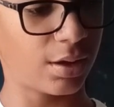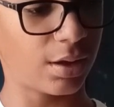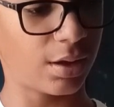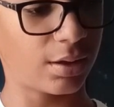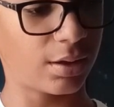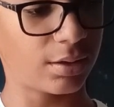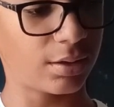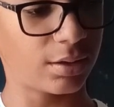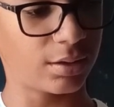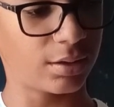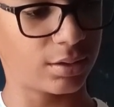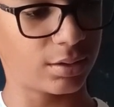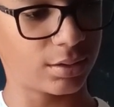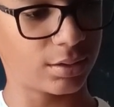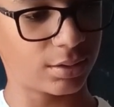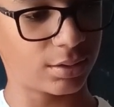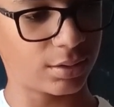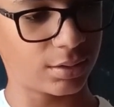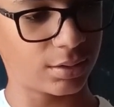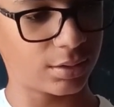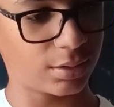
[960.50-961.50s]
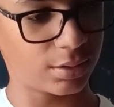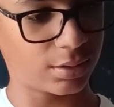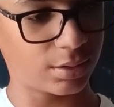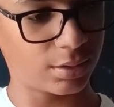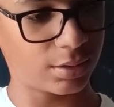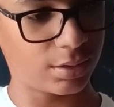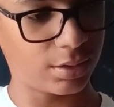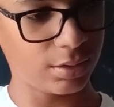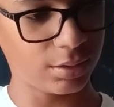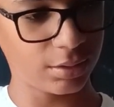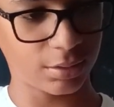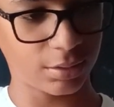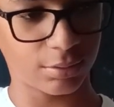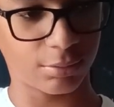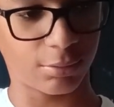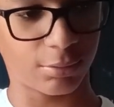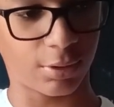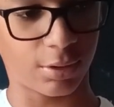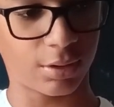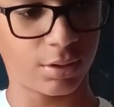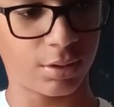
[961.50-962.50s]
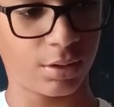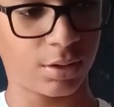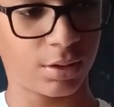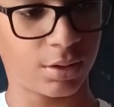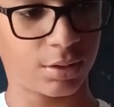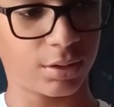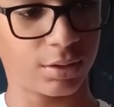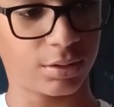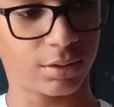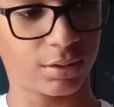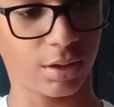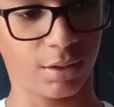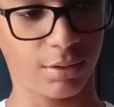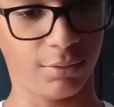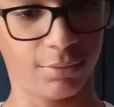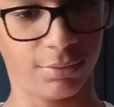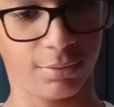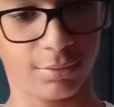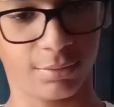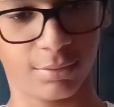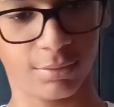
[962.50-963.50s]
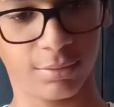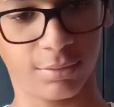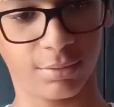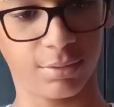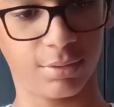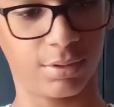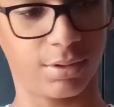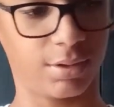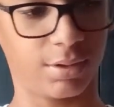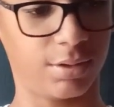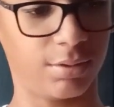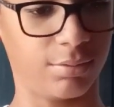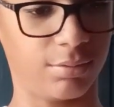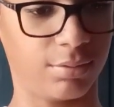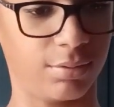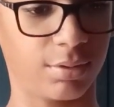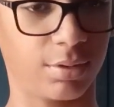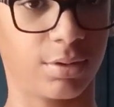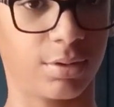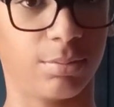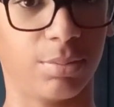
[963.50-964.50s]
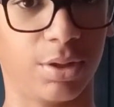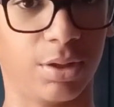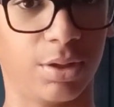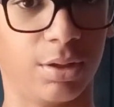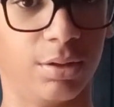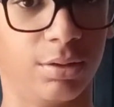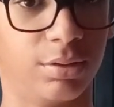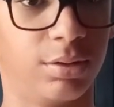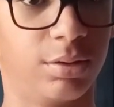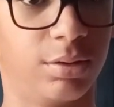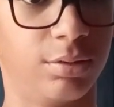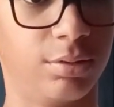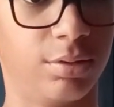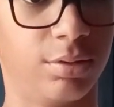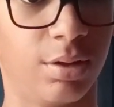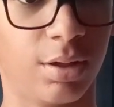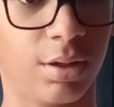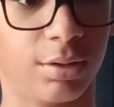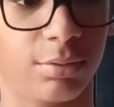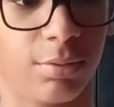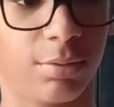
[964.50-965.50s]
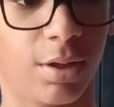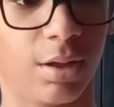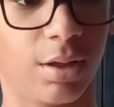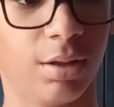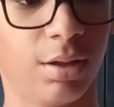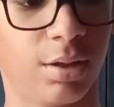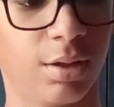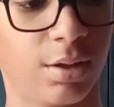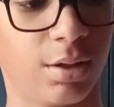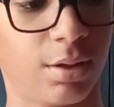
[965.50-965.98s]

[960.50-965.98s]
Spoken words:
And then this one, just in case it could be these two as well.